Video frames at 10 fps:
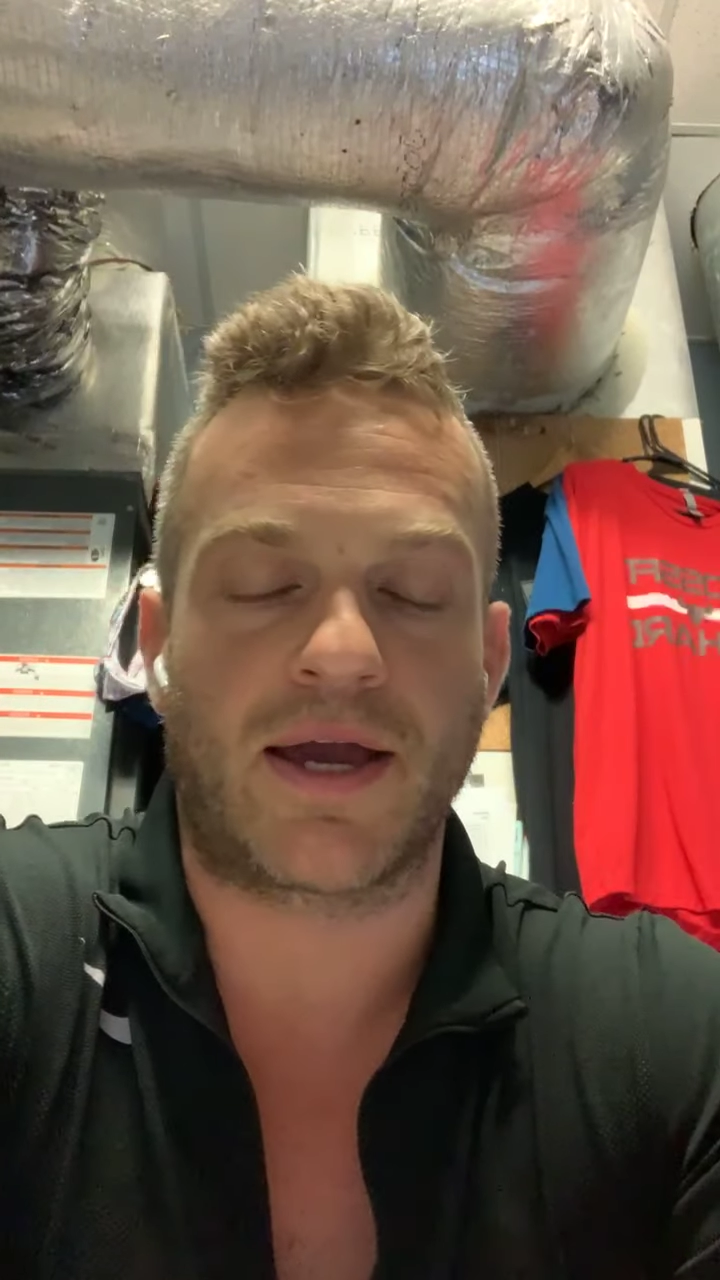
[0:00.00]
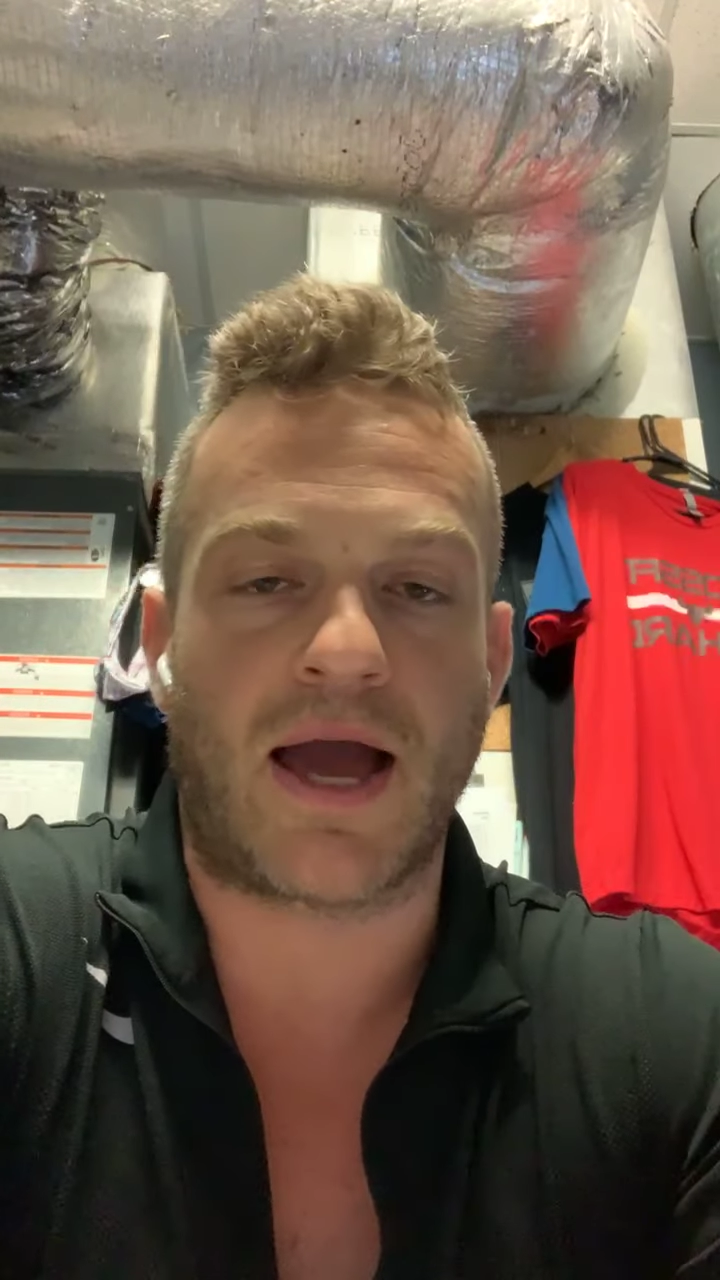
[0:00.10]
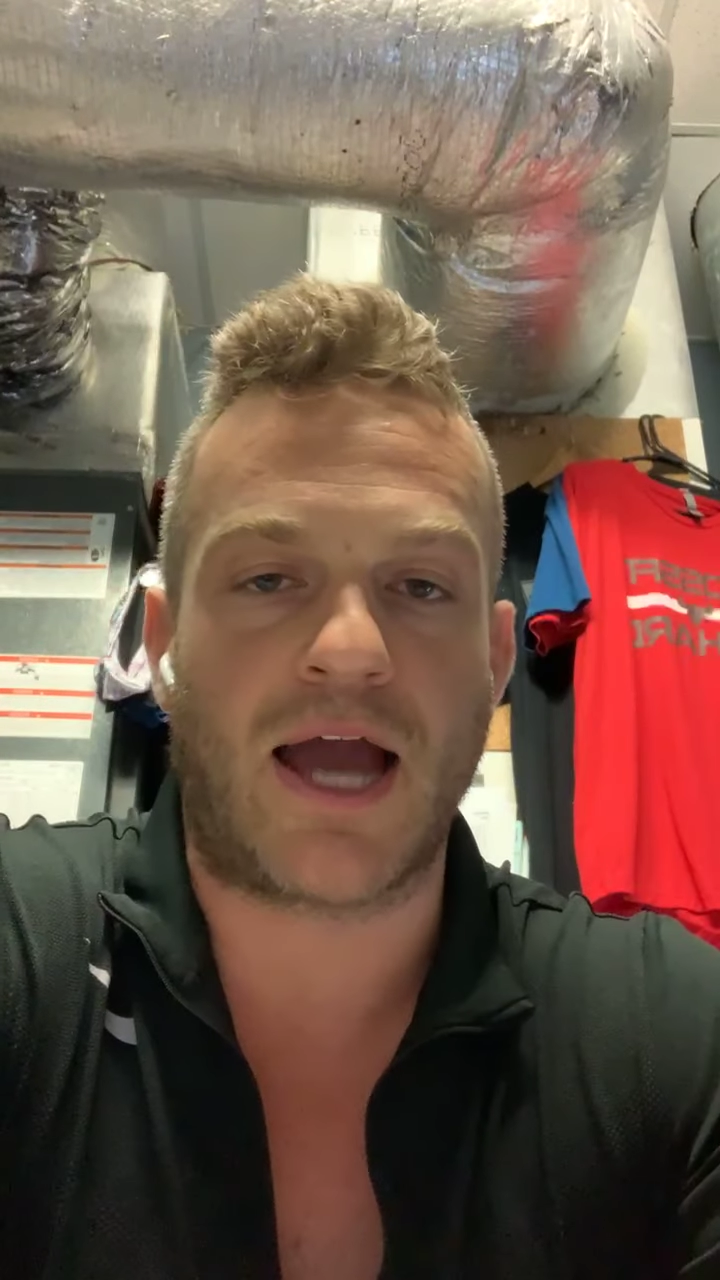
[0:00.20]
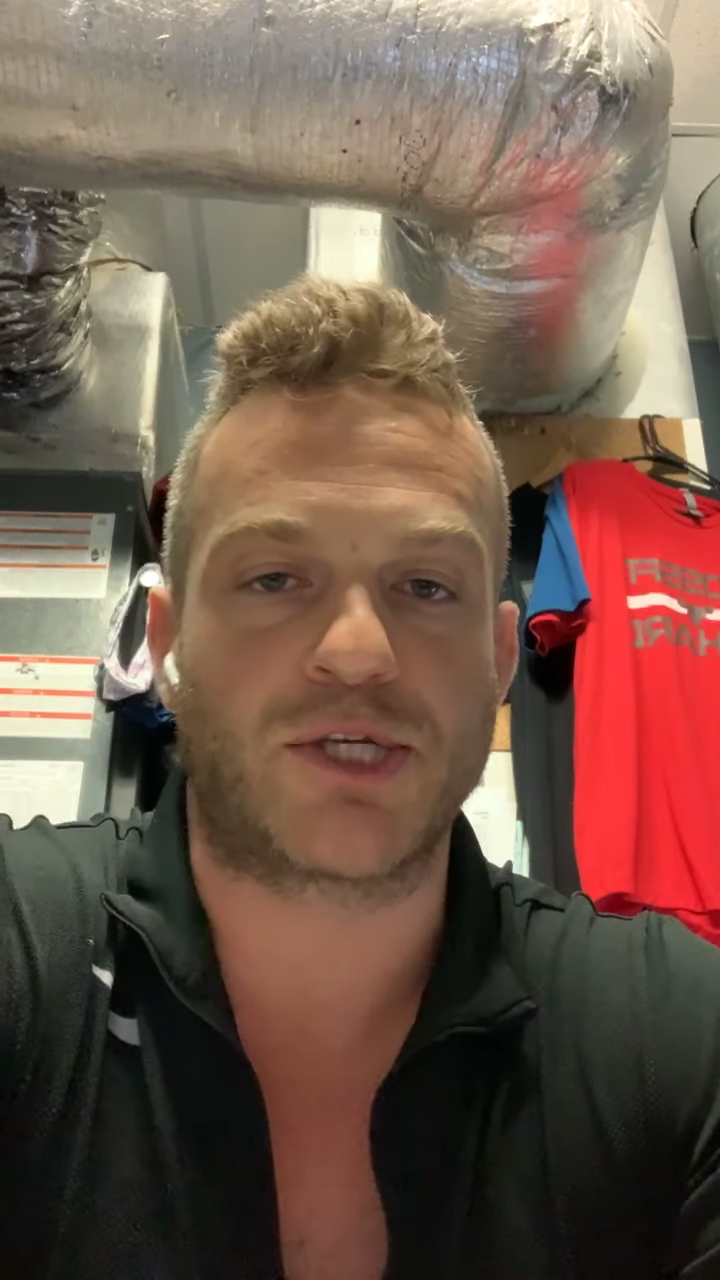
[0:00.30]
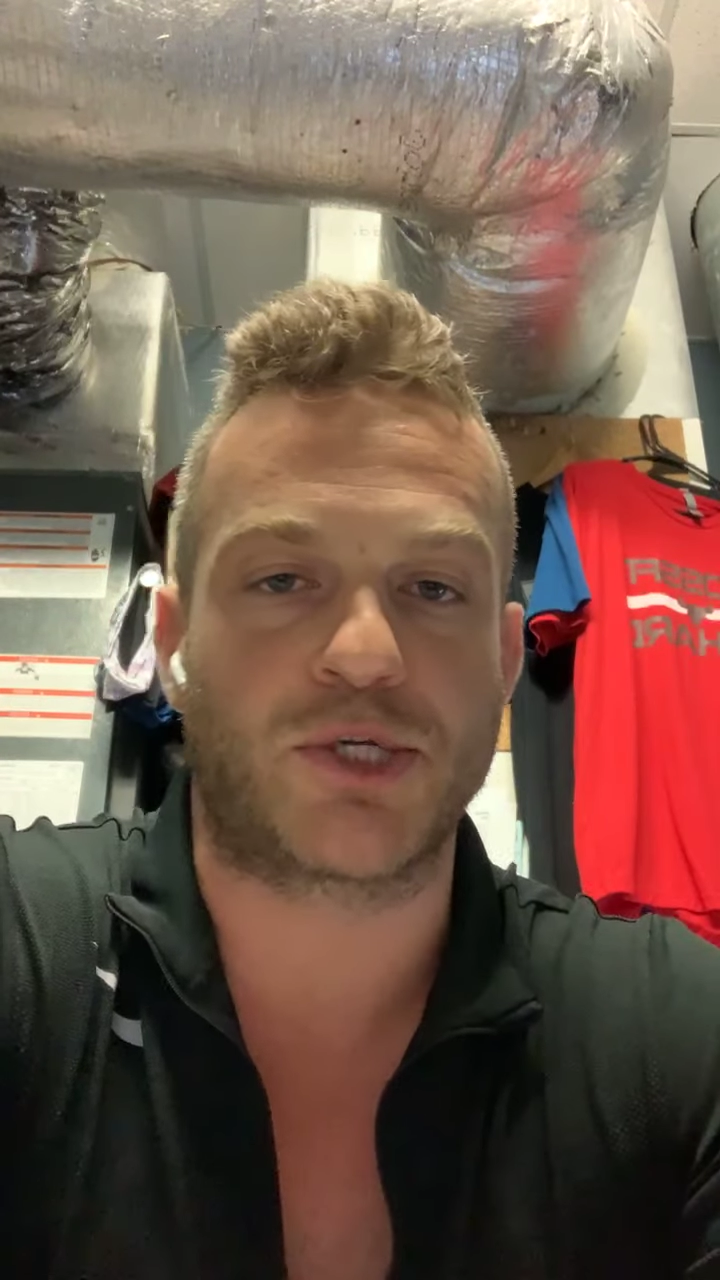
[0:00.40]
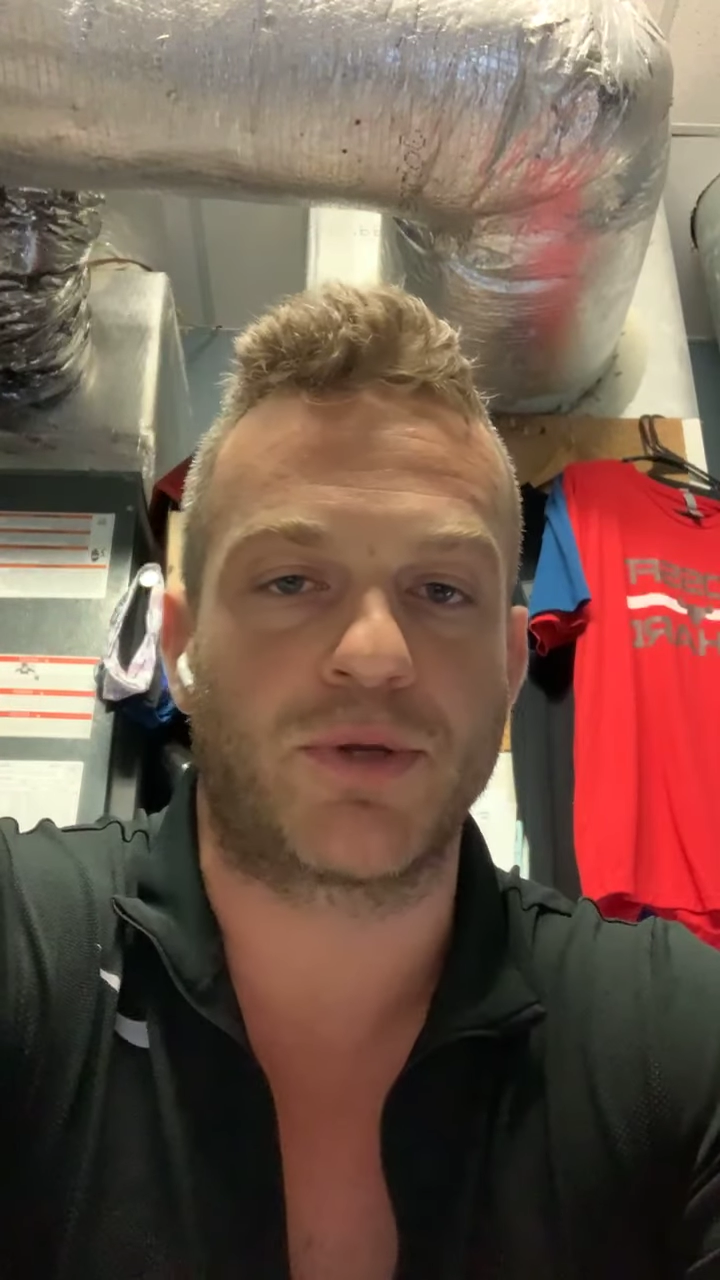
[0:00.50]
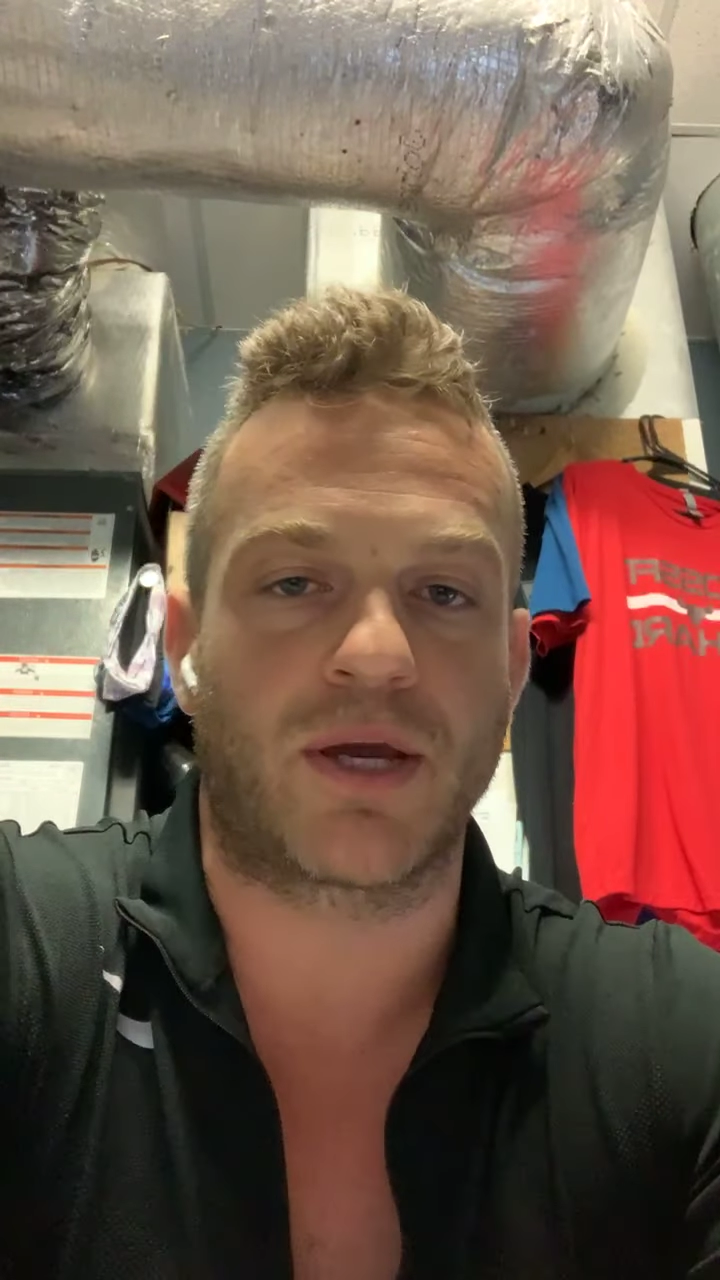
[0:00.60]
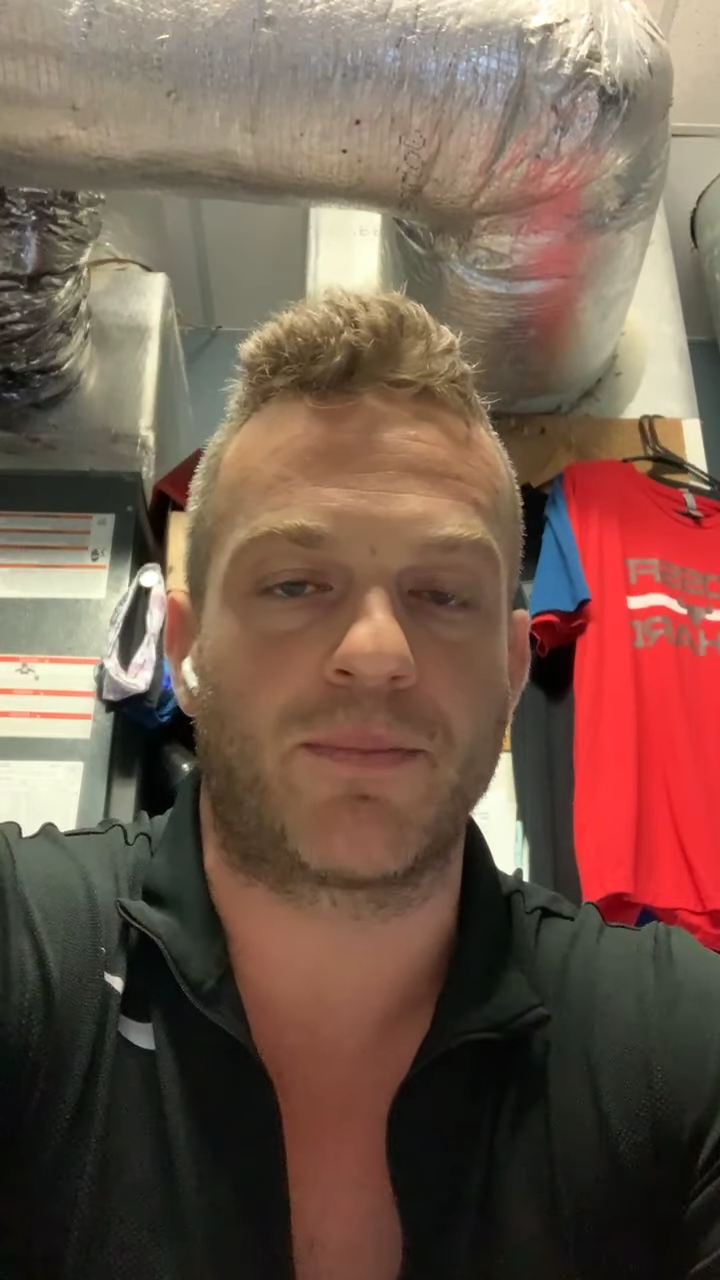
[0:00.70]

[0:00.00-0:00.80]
guy shooting a